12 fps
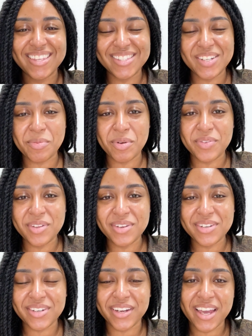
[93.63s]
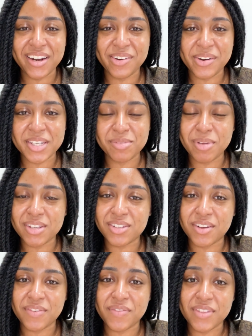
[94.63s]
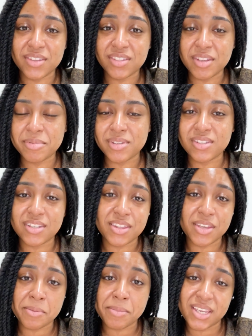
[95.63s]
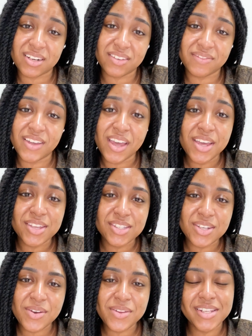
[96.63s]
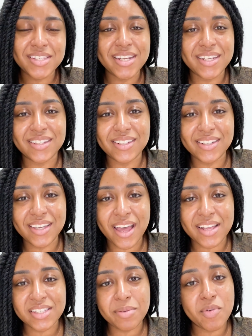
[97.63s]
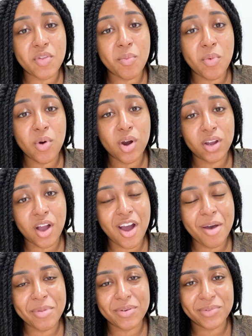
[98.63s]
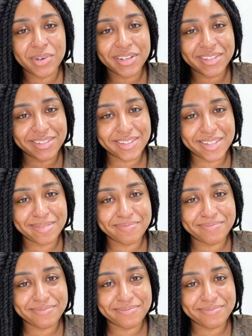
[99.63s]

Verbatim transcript: these dermal fillers are categorized based off of the substance that they're made of. So let's take a look at some of the more common ones.